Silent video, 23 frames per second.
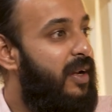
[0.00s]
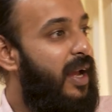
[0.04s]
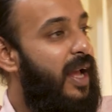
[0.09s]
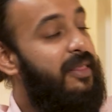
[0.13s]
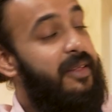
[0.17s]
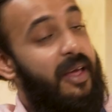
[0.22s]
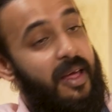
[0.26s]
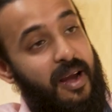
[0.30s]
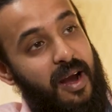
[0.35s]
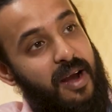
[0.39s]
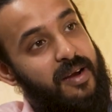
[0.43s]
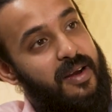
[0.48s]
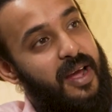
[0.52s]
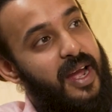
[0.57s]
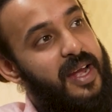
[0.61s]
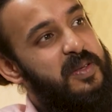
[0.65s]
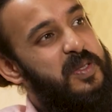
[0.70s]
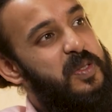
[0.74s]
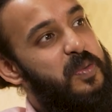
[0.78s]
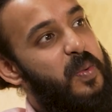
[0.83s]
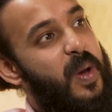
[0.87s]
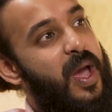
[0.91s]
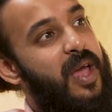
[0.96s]
And there are
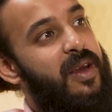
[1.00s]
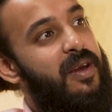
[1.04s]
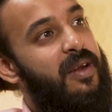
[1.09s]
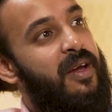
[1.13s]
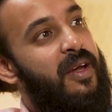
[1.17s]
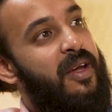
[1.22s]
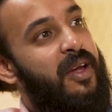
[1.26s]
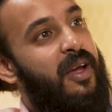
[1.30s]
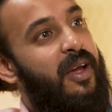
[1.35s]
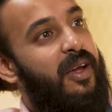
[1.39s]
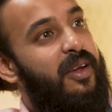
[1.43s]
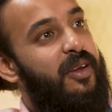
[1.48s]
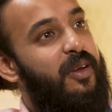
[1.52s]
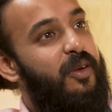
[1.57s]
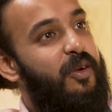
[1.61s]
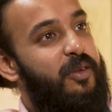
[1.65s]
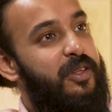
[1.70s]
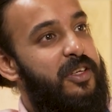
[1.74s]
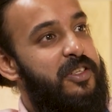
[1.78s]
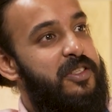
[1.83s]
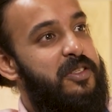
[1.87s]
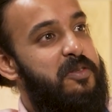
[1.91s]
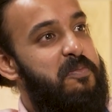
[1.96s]
times when,
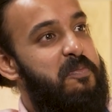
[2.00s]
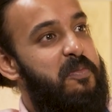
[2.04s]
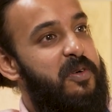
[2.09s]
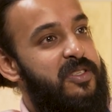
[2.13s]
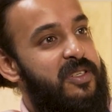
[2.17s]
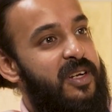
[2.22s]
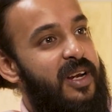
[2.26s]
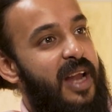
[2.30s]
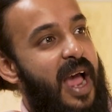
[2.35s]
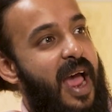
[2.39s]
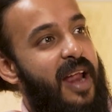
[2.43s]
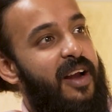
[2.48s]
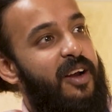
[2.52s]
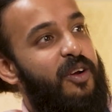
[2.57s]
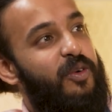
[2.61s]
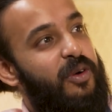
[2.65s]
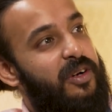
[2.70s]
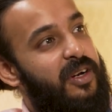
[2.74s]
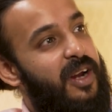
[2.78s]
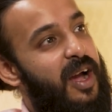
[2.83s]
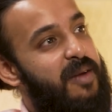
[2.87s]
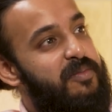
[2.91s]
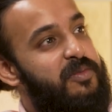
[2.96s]
this personal
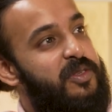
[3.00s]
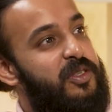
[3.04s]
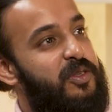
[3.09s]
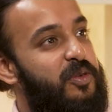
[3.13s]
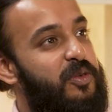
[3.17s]
anecdote comes